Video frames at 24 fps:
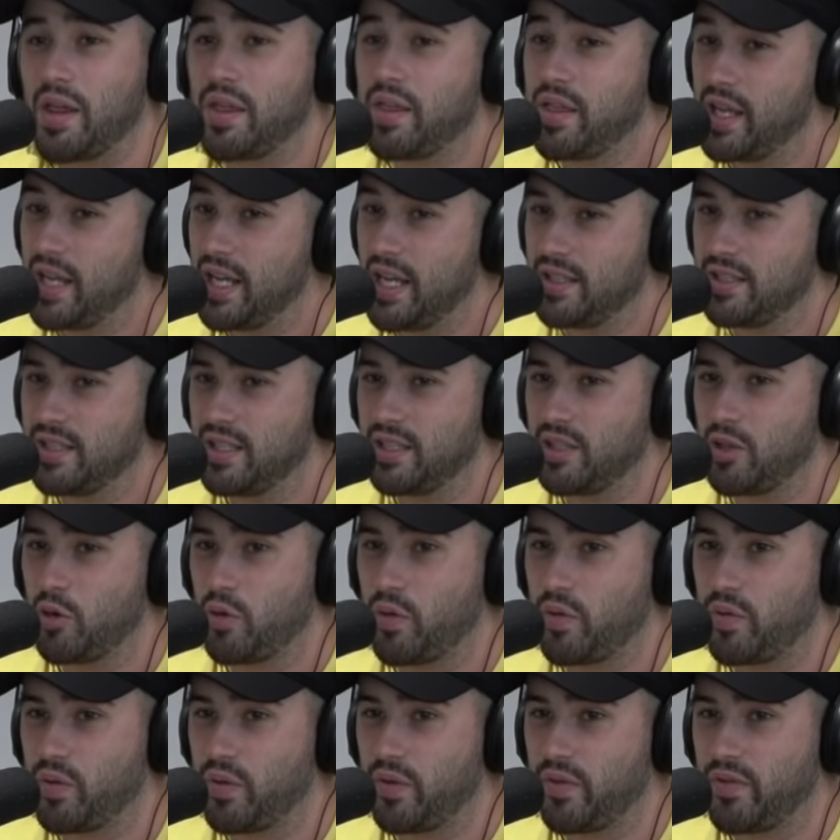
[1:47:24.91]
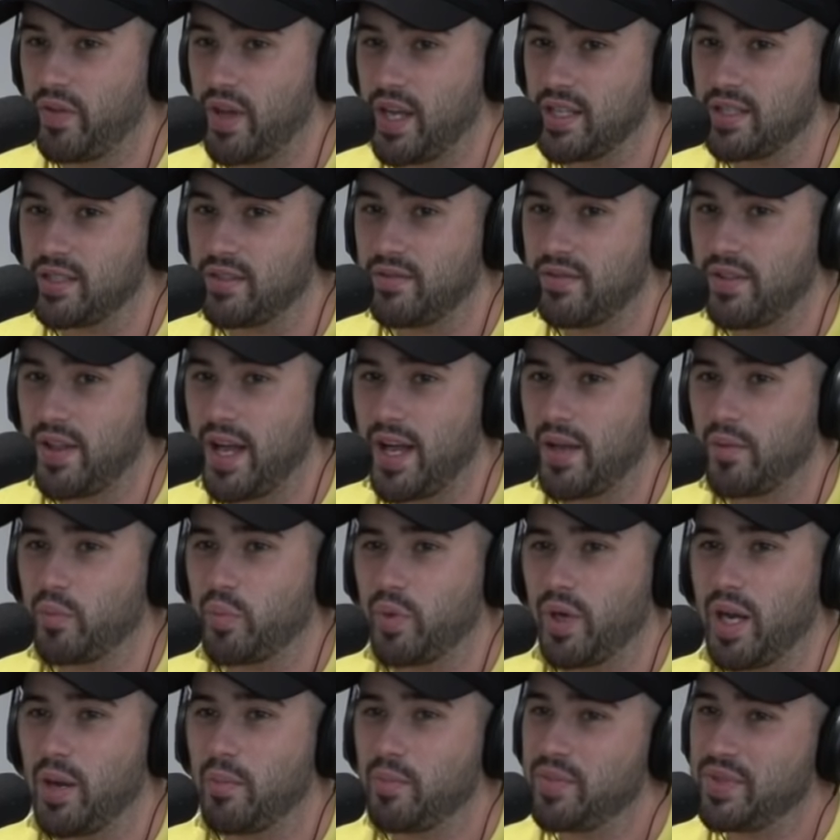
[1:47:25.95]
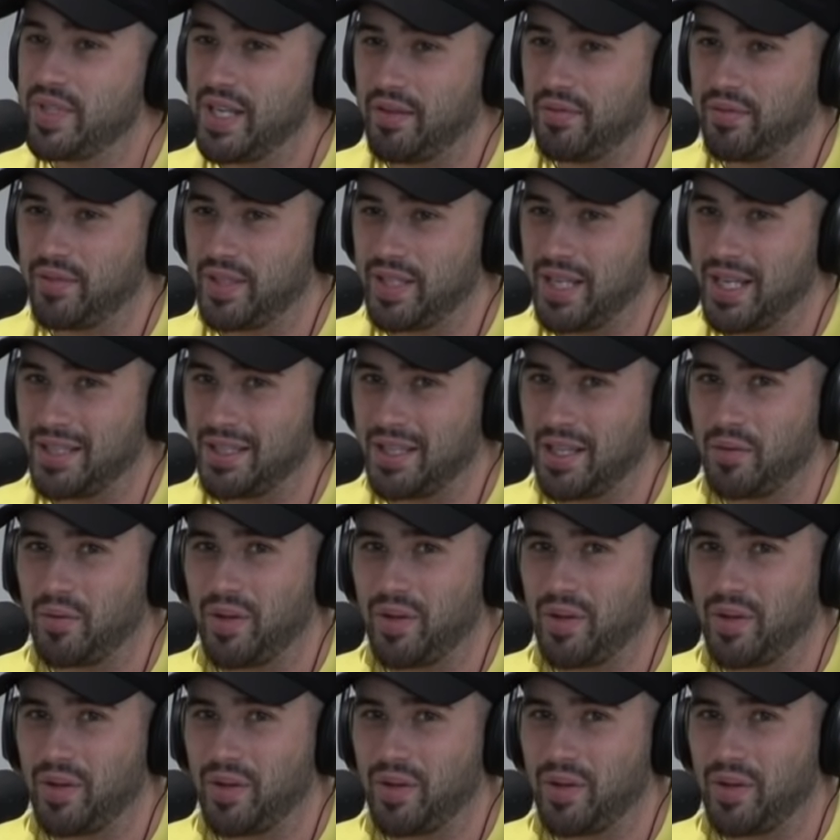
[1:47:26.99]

think I did go through a phase of that, but I'm definitely not that